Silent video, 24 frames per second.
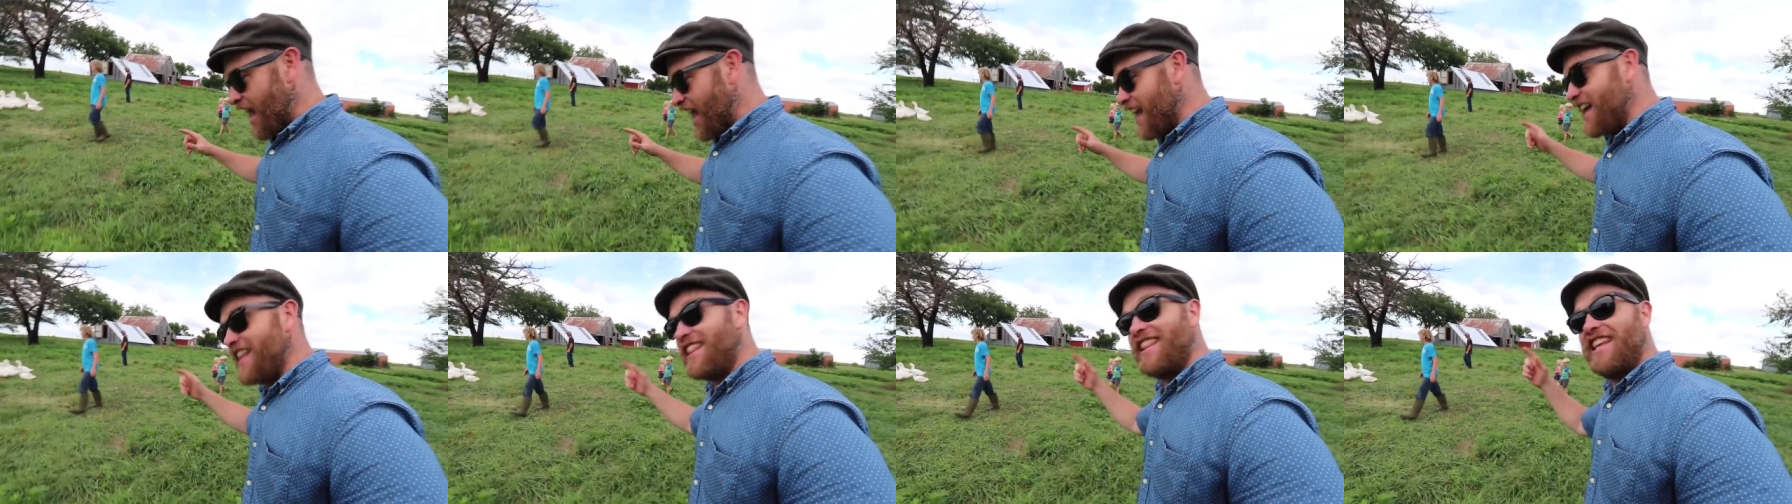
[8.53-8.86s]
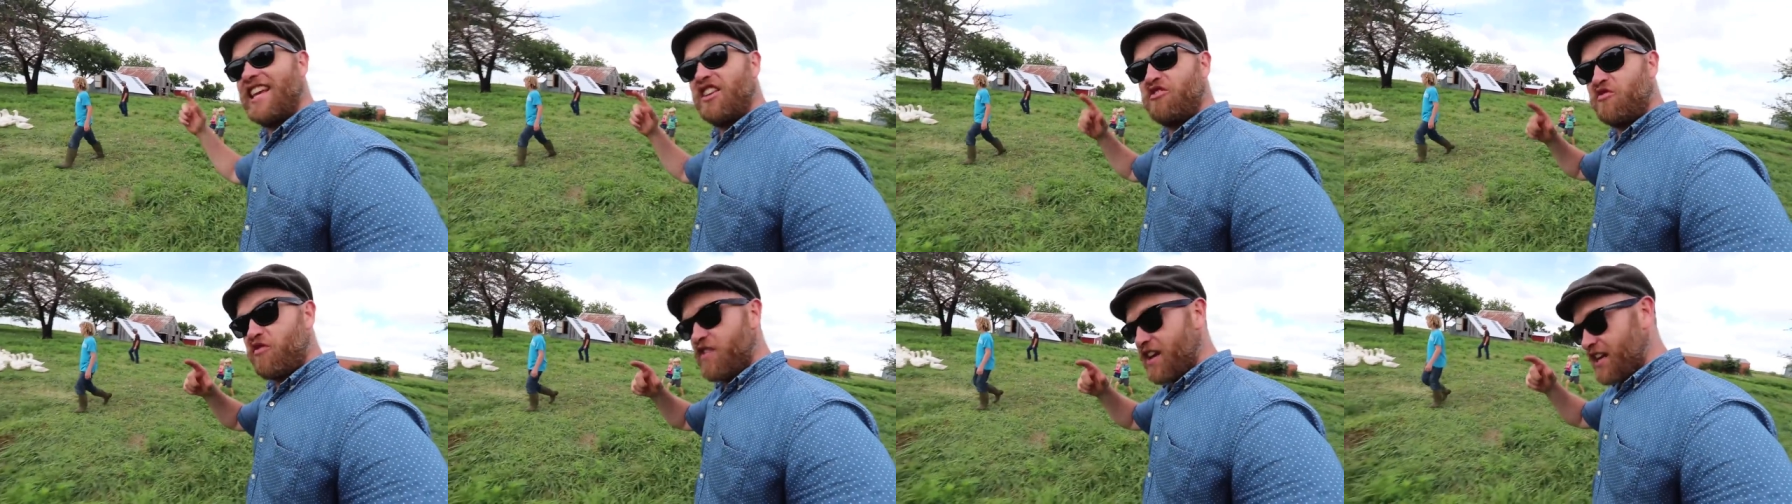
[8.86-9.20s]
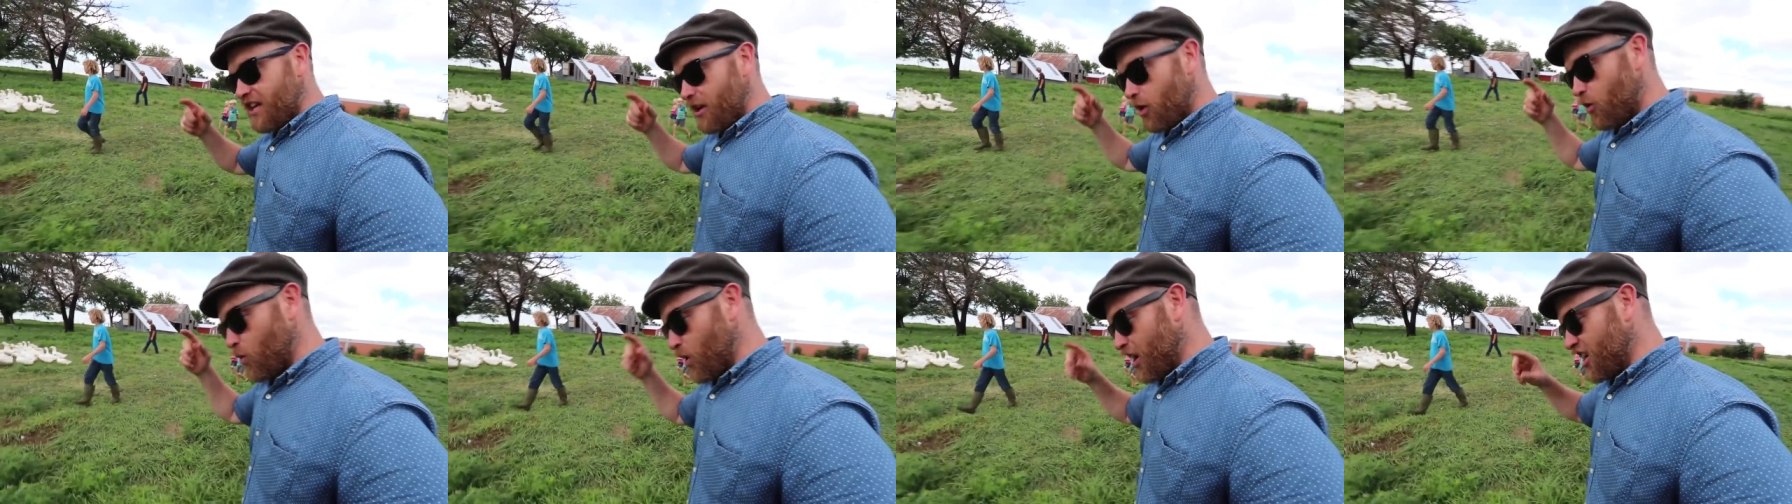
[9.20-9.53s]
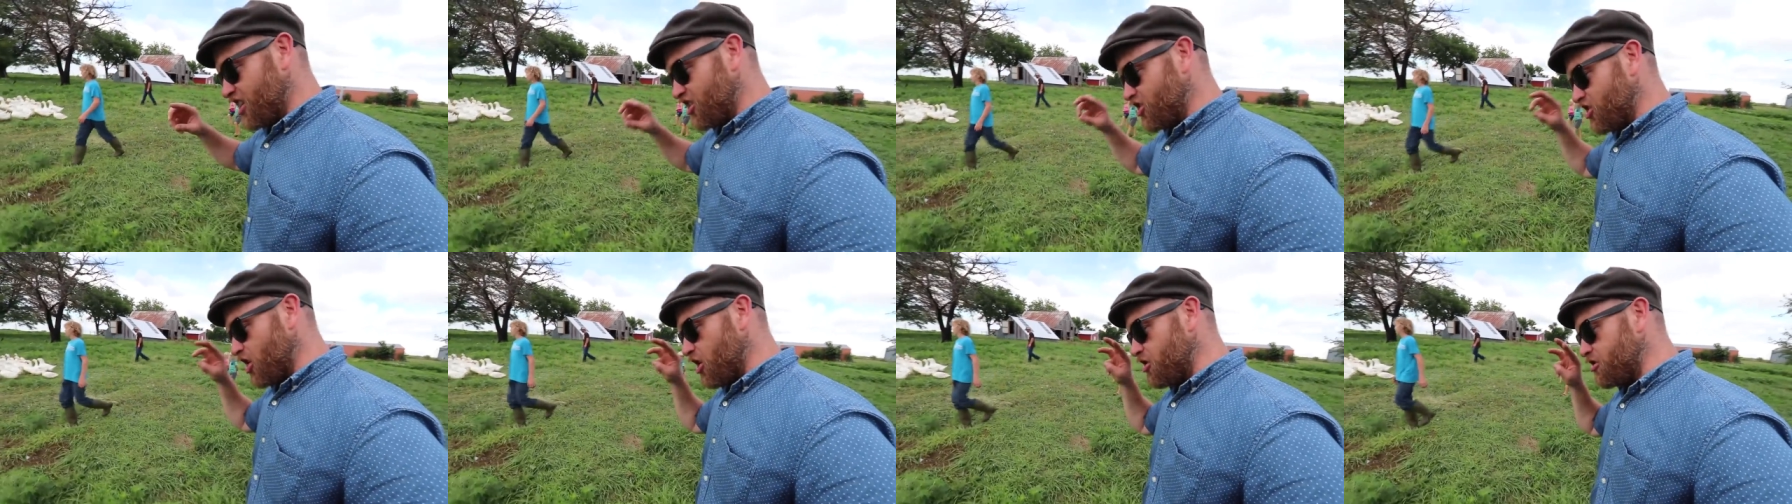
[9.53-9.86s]
In this video, we're
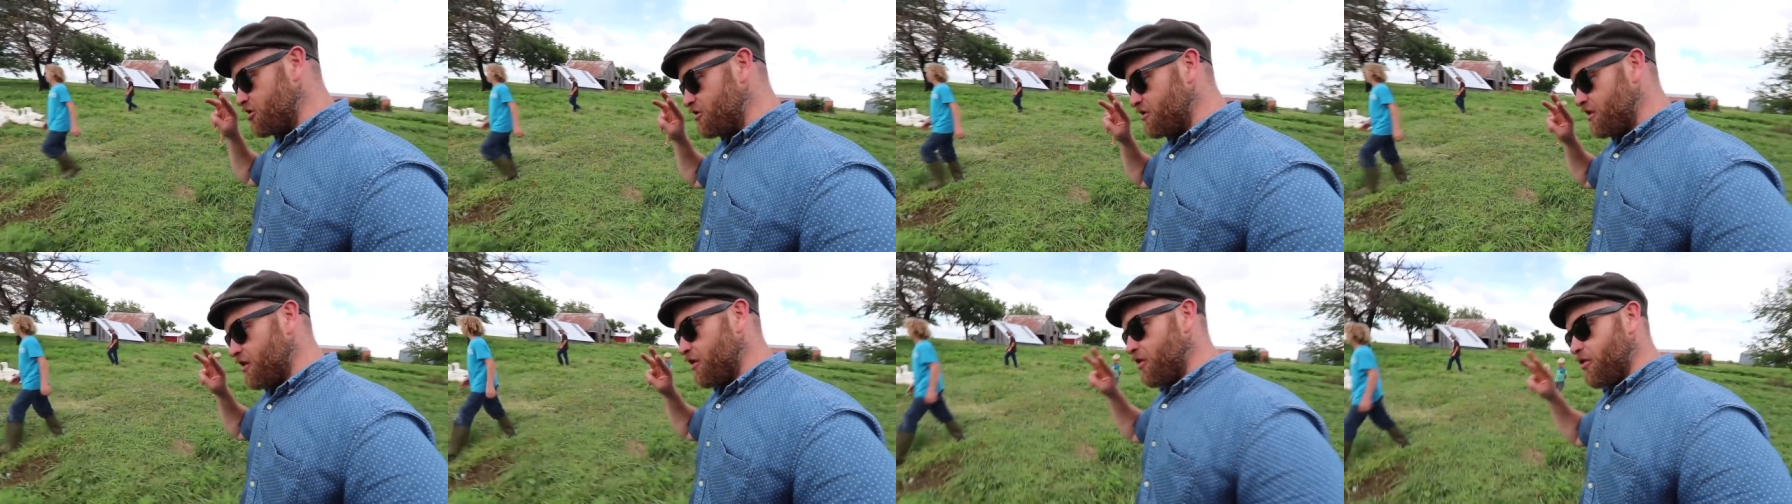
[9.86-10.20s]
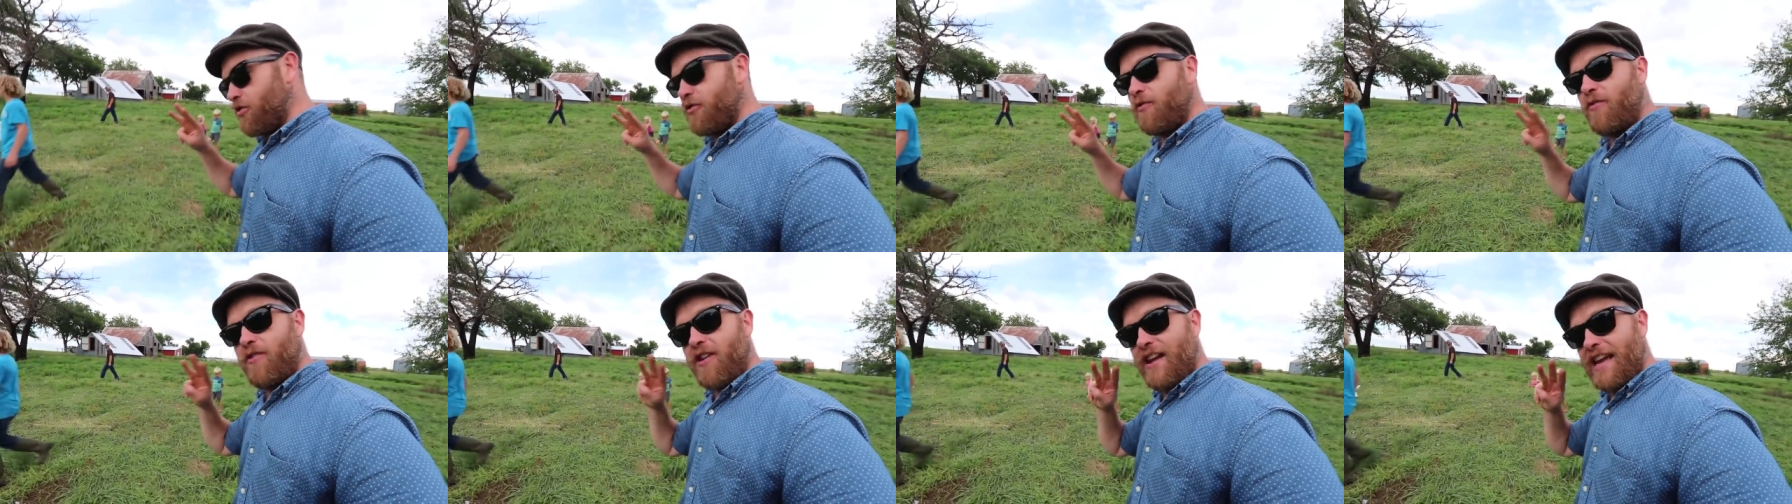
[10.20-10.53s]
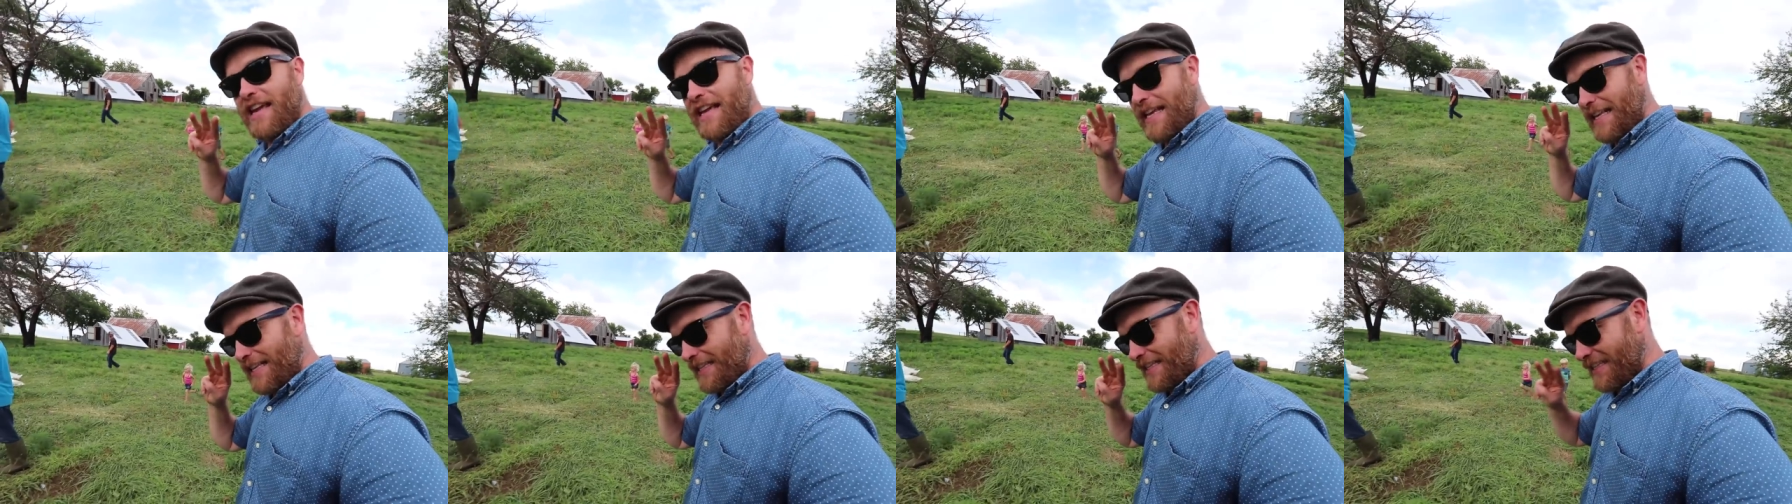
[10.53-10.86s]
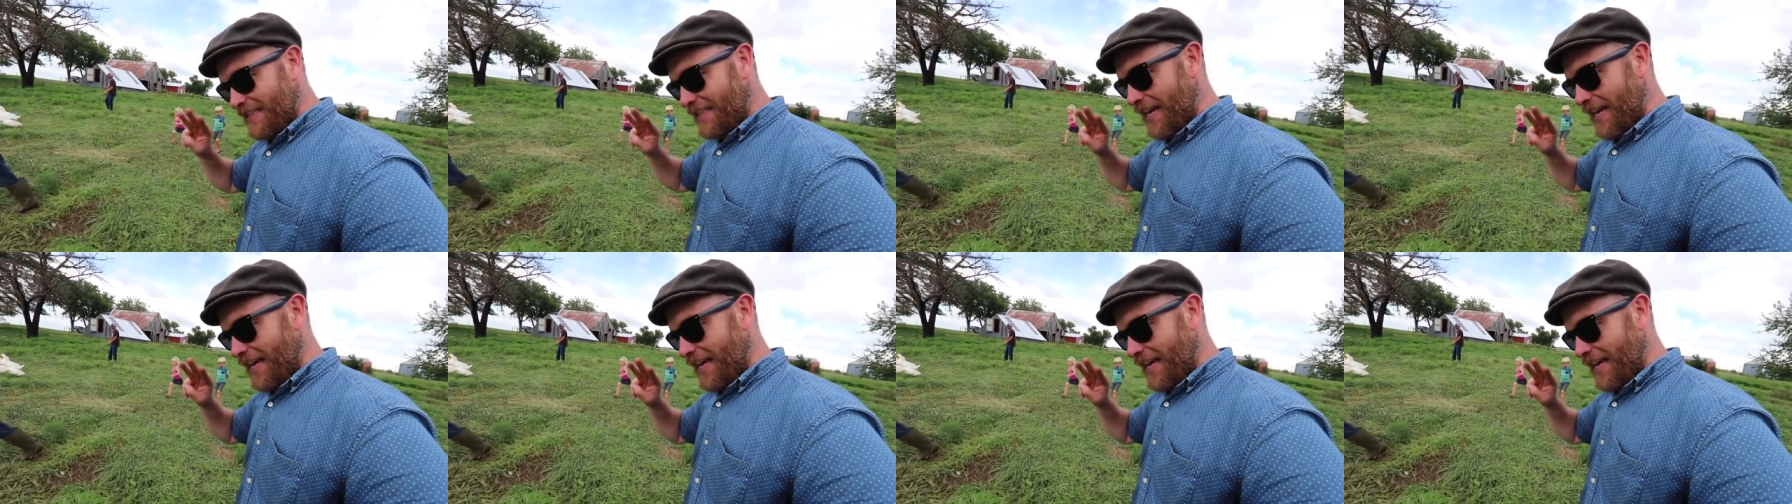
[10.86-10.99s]
gonna show you the three